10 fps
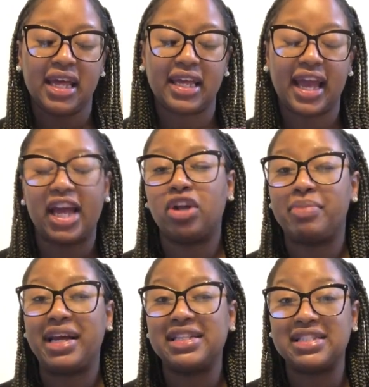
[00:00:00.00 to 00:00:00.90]
candle
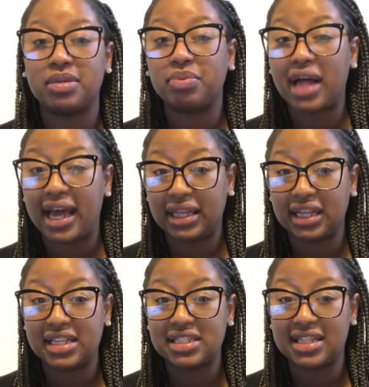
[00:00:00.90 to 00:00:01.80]
making supply
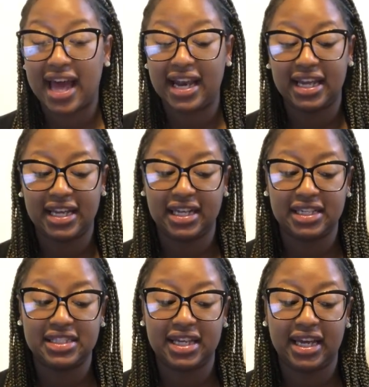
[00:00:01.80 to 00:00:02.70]
list that
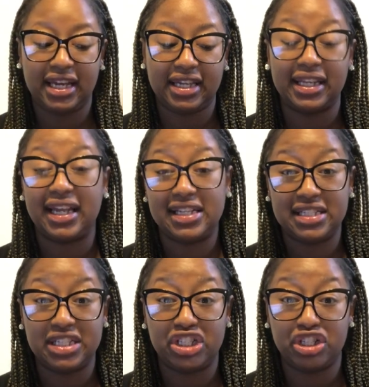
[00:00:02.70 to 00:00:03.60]
is in
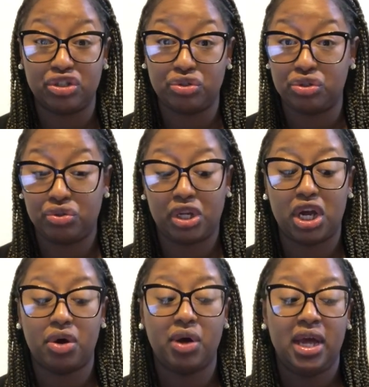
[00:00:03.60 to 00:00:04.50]
LadyC's Digital
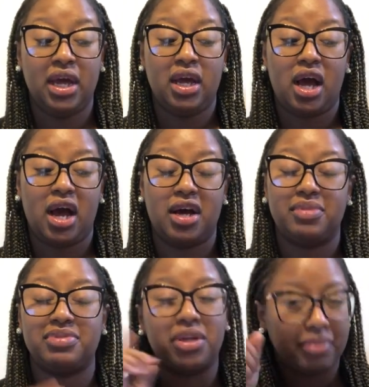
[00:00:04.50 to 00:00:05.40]
Studio.
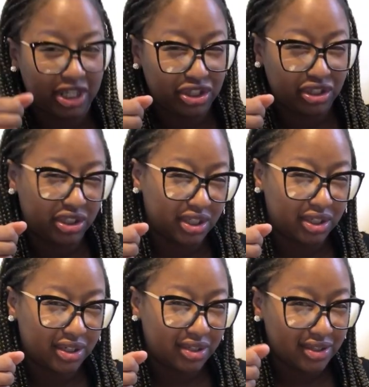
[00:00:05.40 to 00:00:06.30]
Um, so make sure
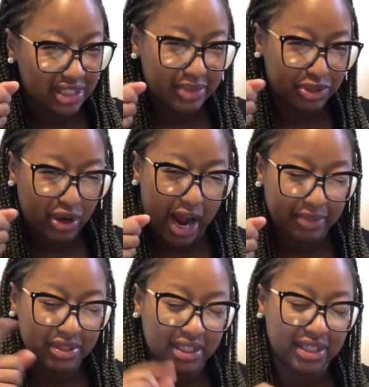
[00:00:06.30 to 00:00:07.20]
you're
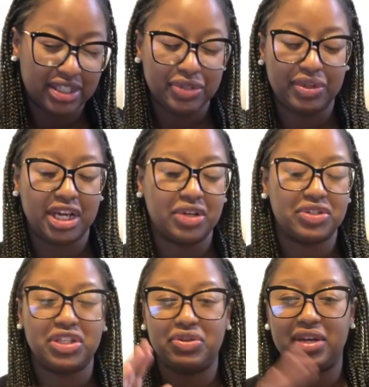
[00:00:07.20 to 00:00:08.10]
subscribed to the studio
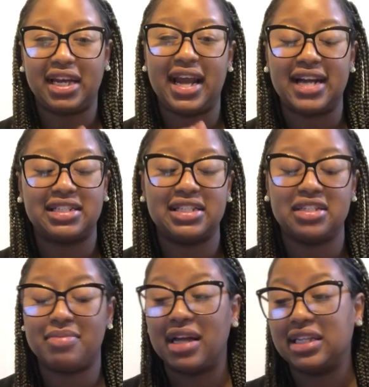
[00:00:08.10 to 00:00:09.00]
so you can get access
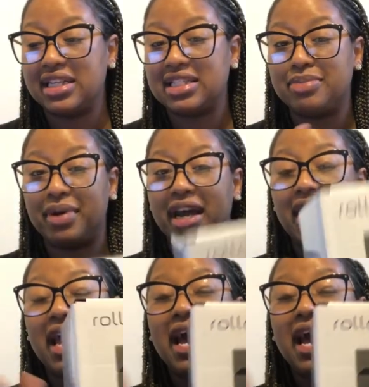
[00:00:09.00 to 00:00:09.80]
to my list. But